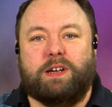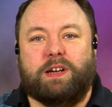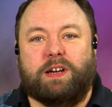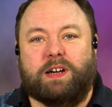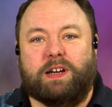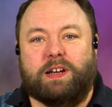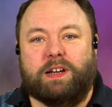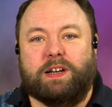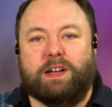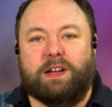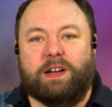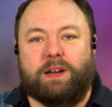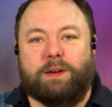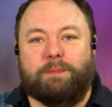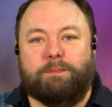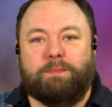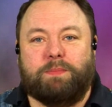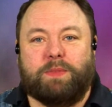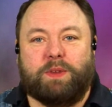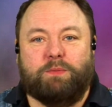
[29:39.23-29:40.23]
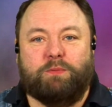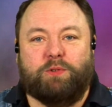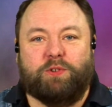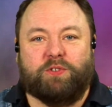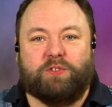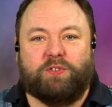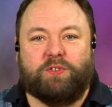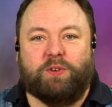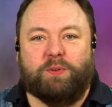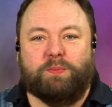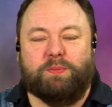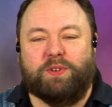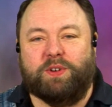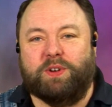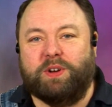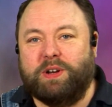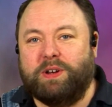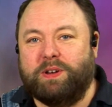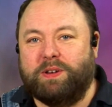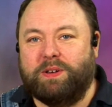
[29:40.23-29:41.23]
and watched Tom
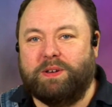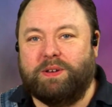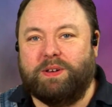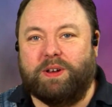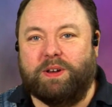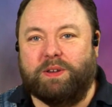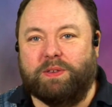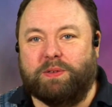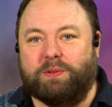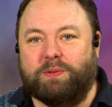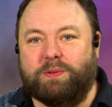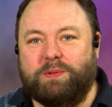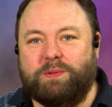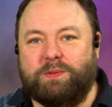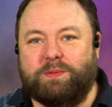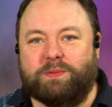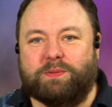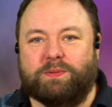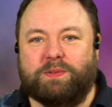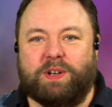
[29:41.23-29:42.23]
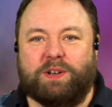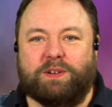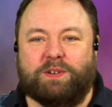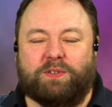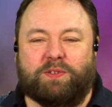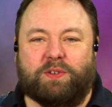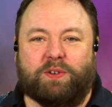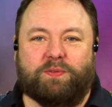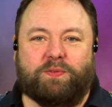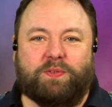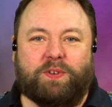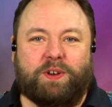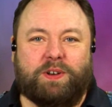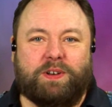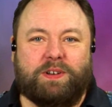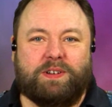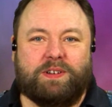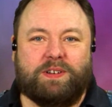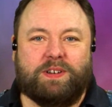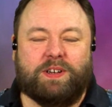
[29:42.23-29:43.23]
doing it and thought, oh, that looks like
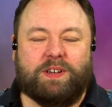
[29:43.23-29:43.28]
fun.